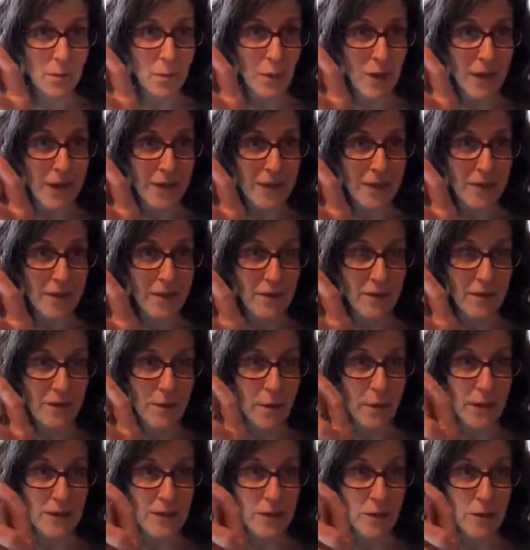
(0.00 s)
if you
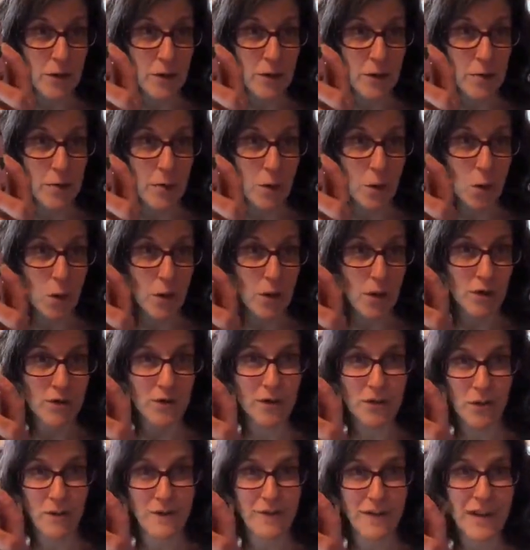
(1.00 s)
get sodium lauryl
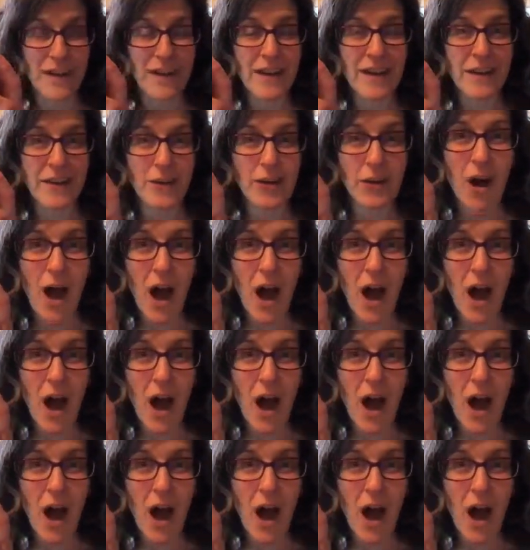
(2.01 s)
sulfate in your